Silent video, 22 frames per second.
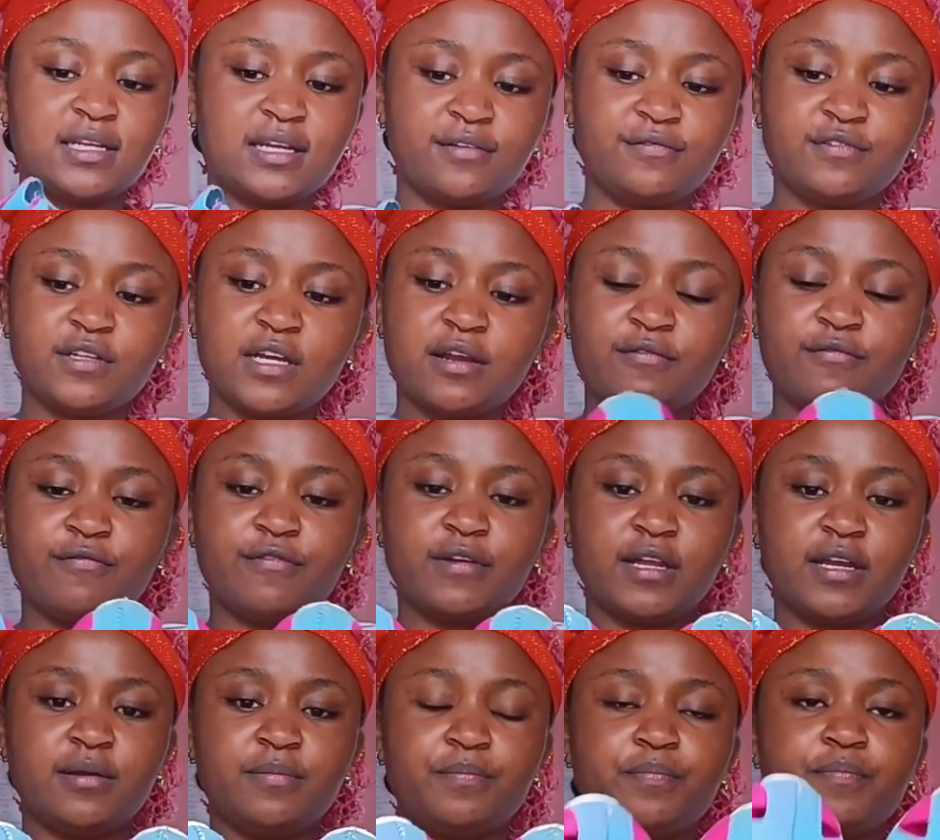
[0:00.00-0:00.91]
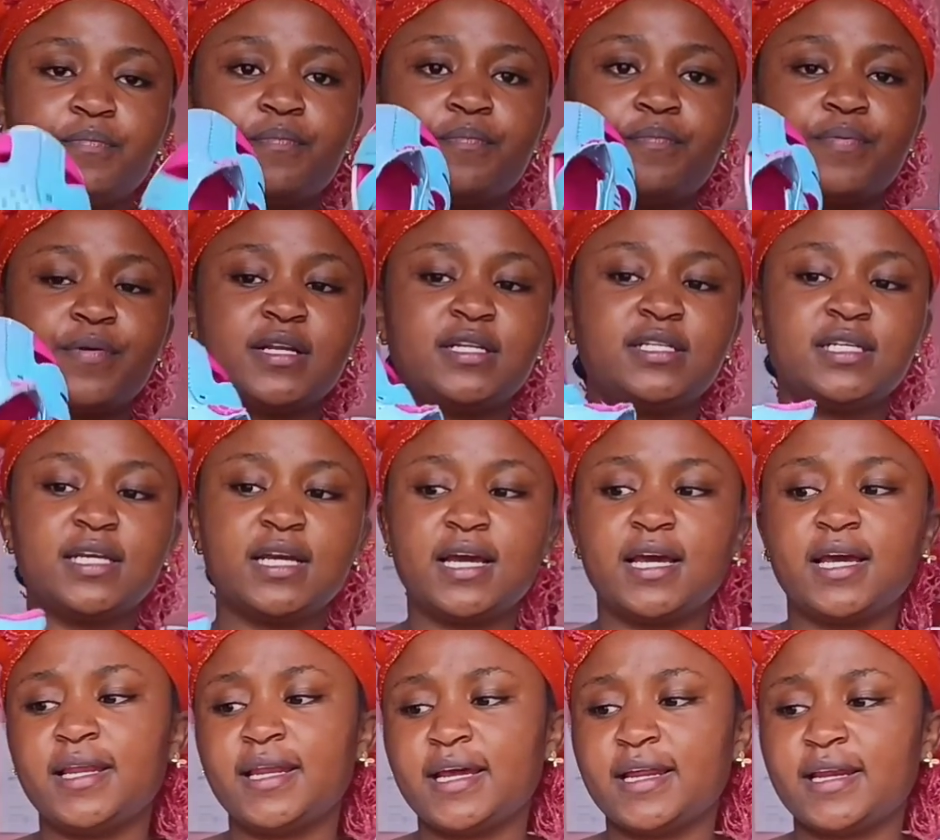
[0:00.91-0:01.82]
thrifted very pretty
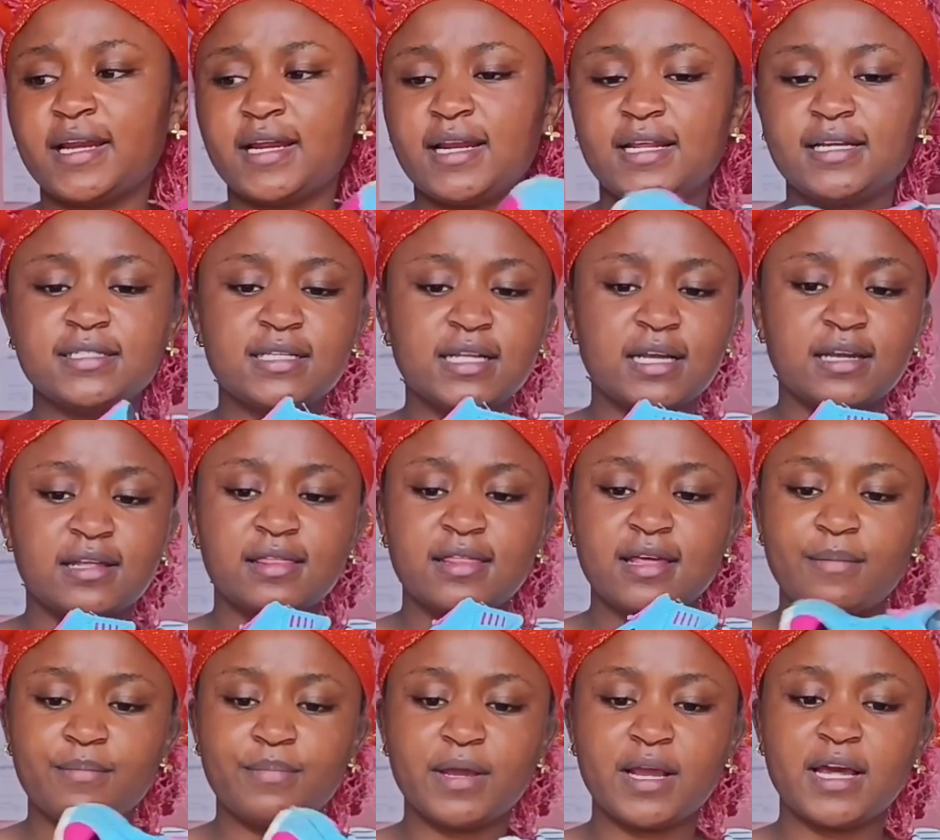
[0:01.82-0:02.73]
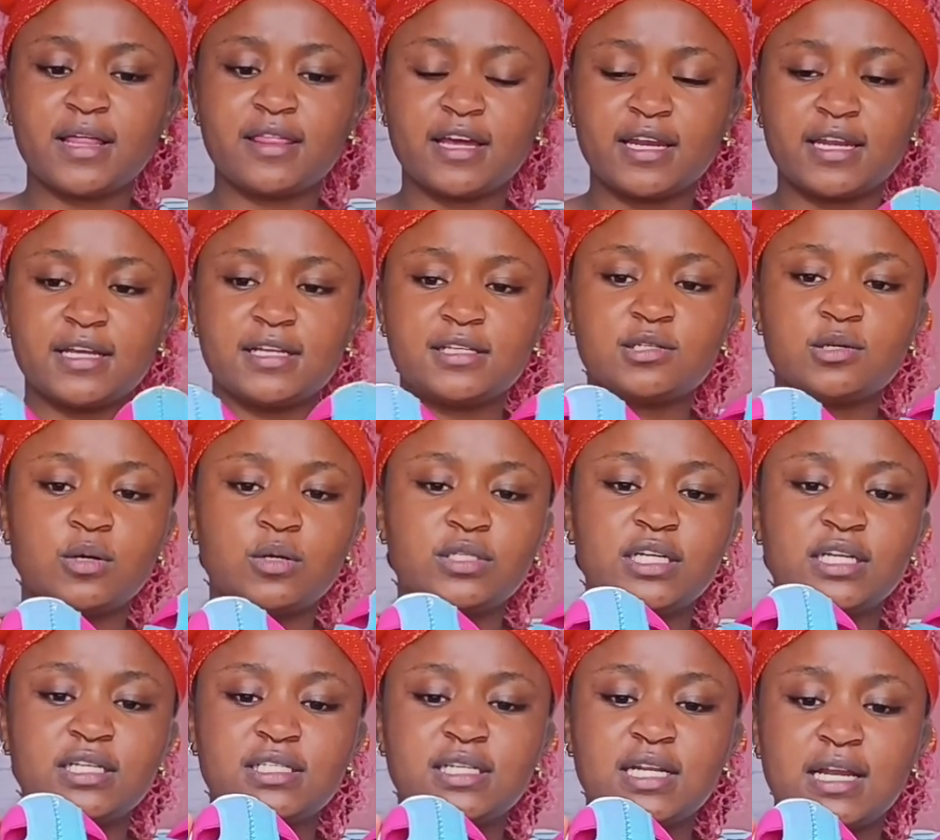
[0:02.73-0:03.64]
and i realized that they are bigger than isco
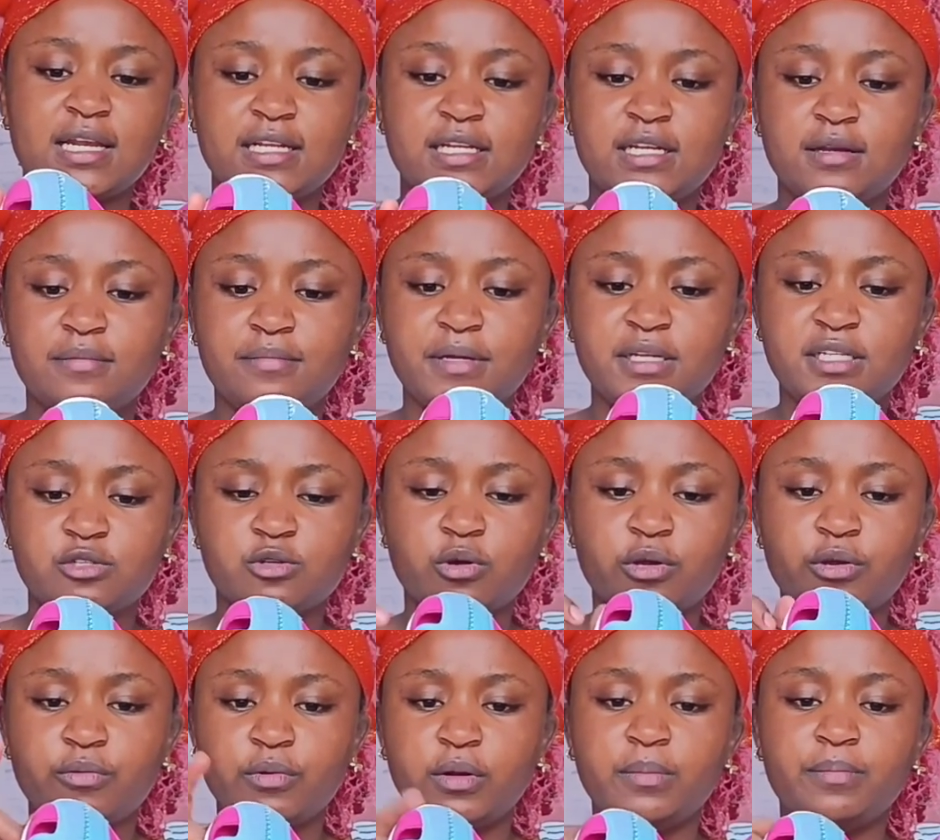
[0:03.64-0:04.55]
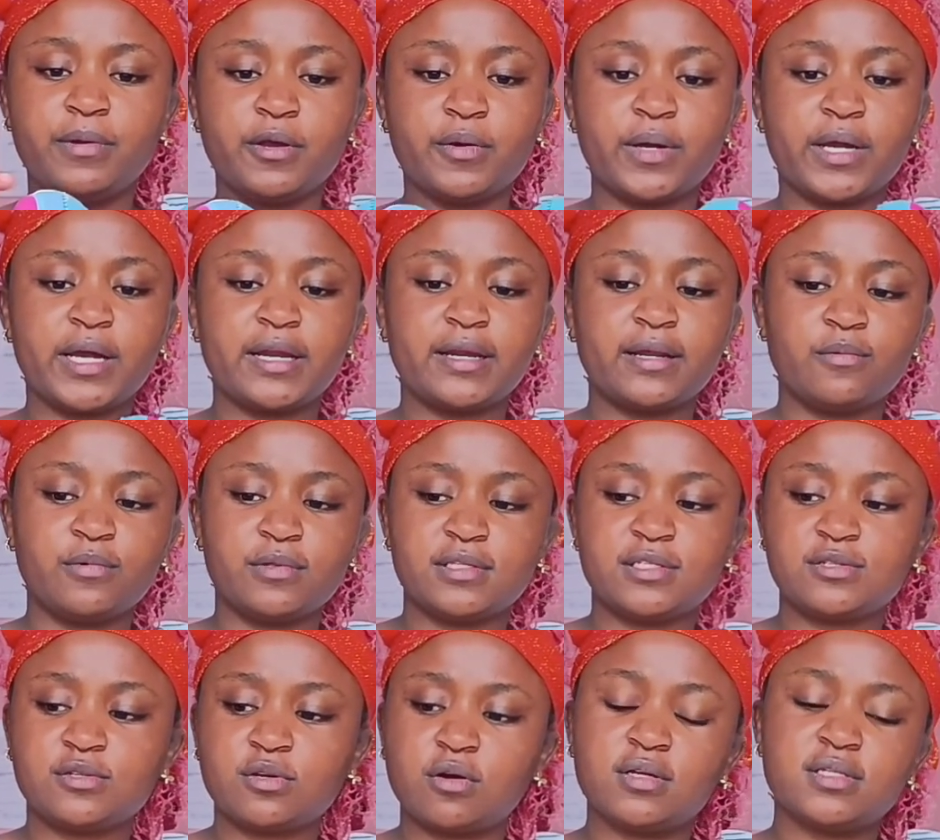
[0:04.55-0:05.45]
just a little bit so he will be wearing
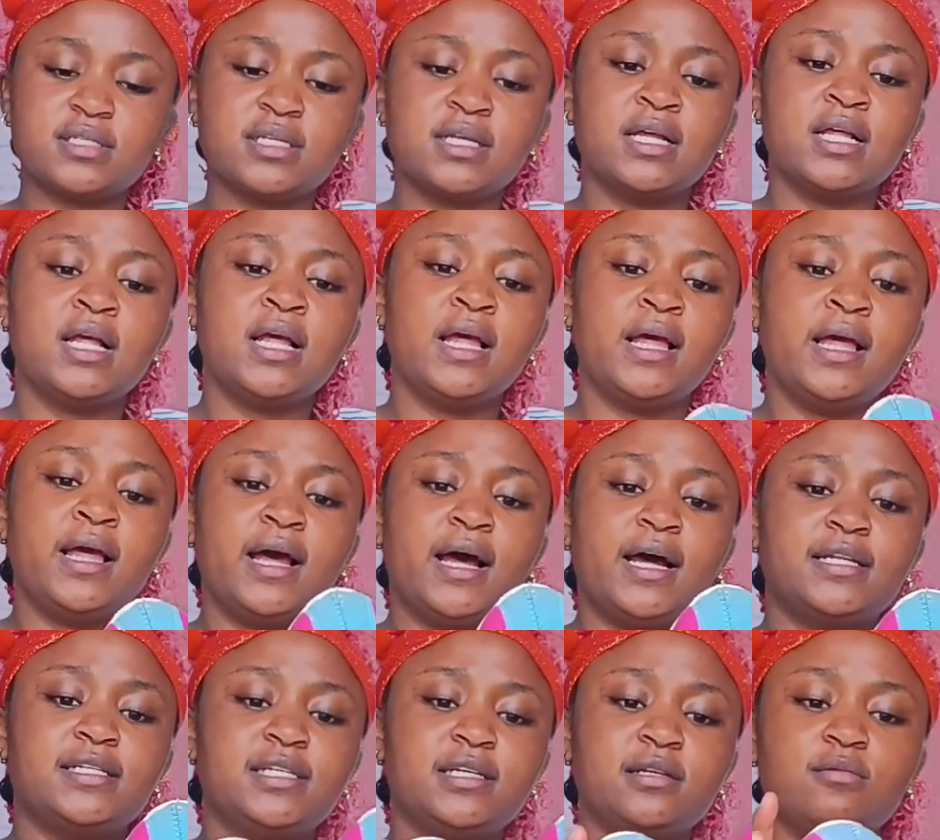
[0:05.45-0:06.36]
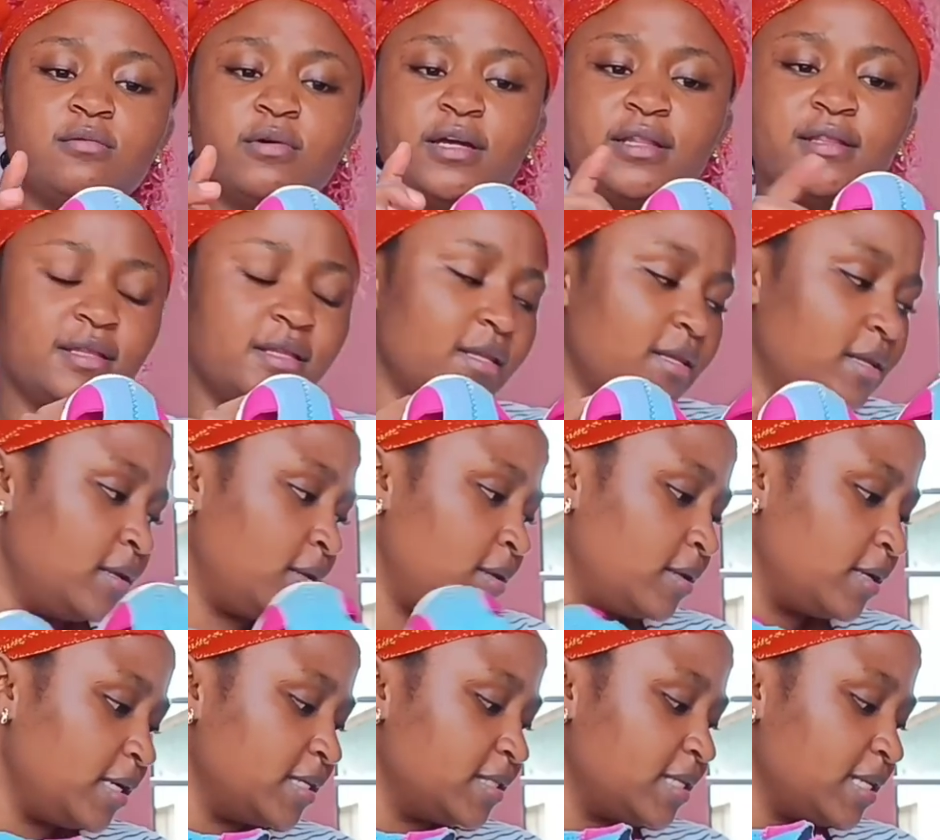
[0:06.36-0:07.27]
with socks until when
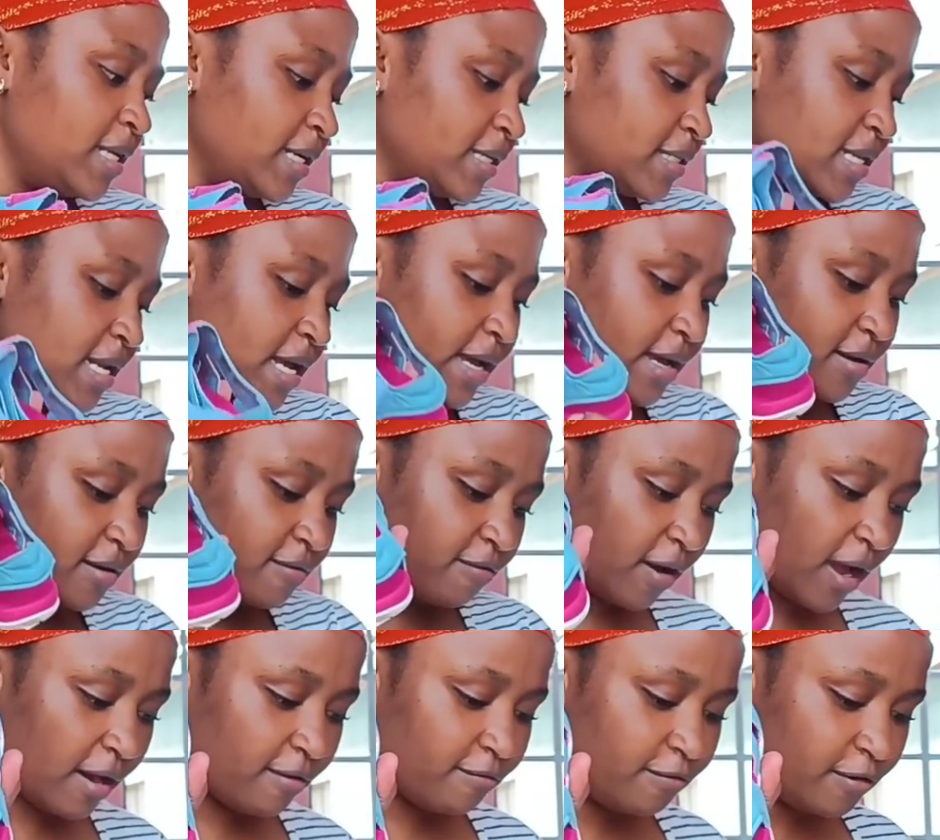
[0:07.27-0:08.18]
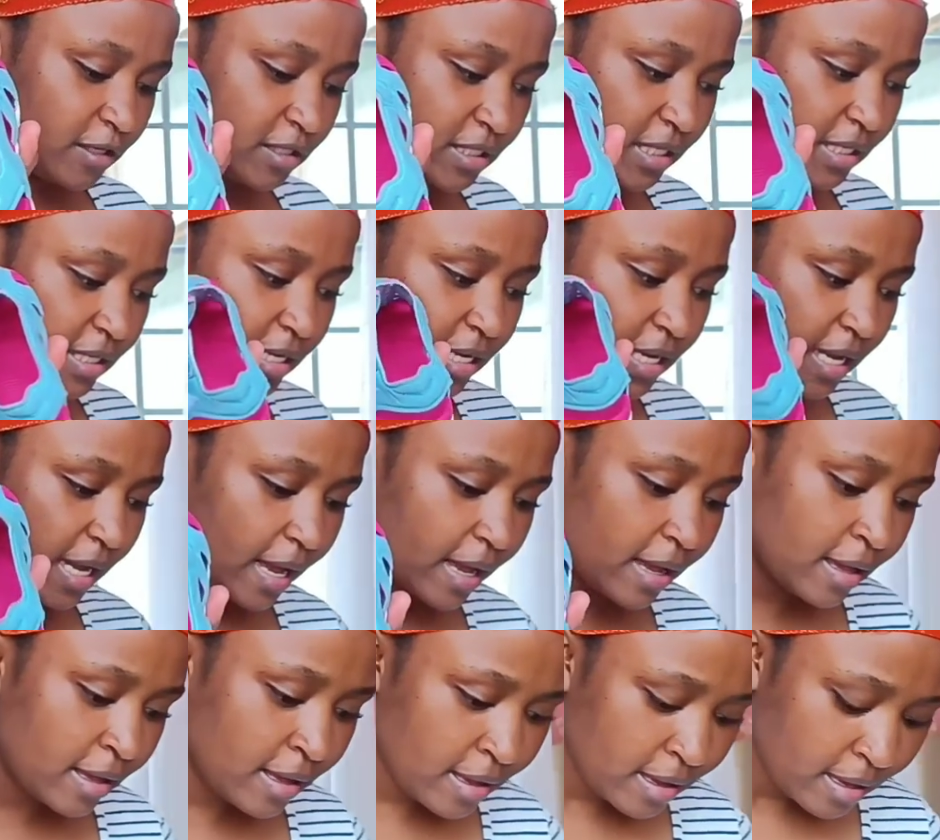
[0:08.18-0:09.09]
his legs like can fit in
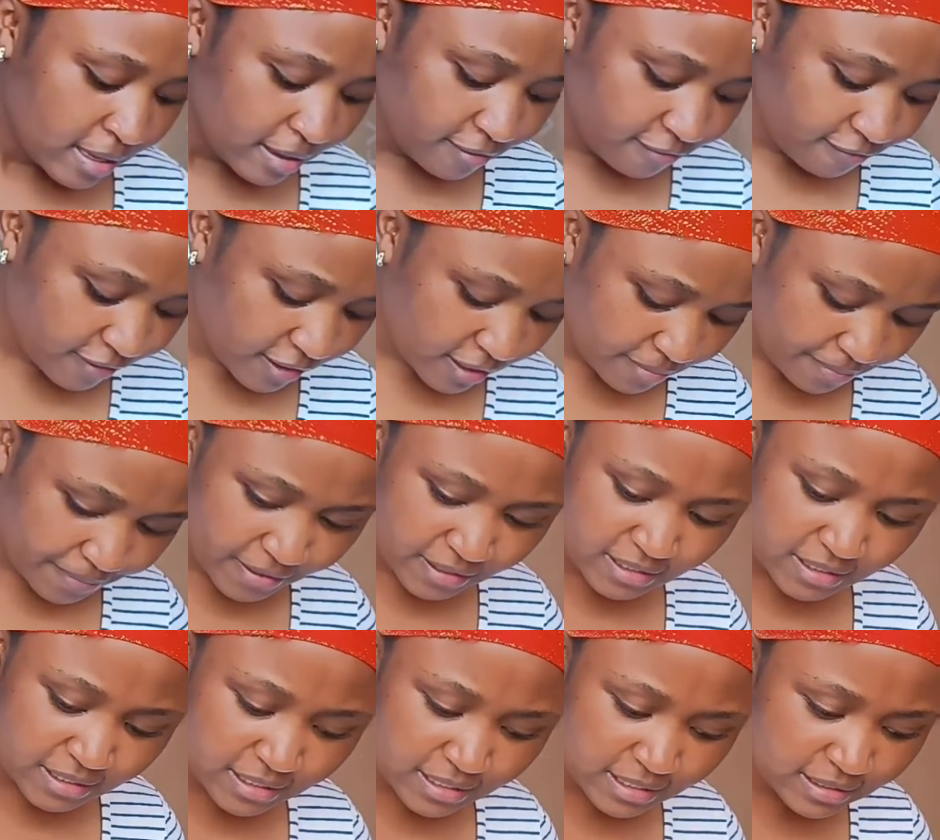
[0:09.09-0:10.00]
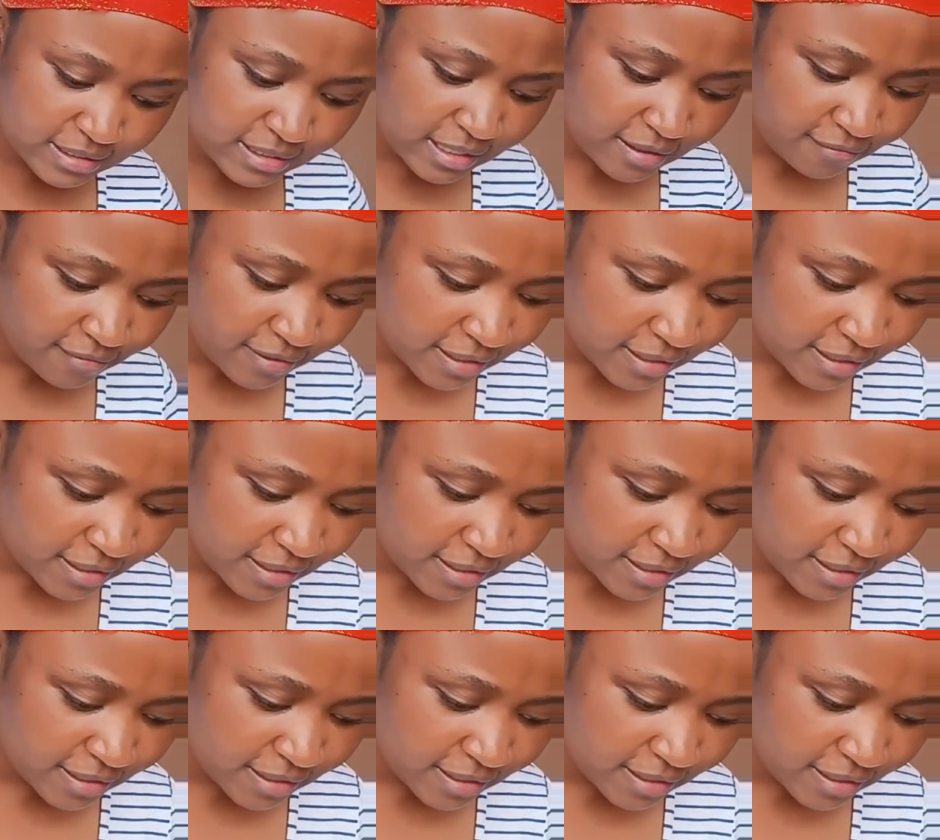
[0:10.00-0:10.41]
here very pretty didn't have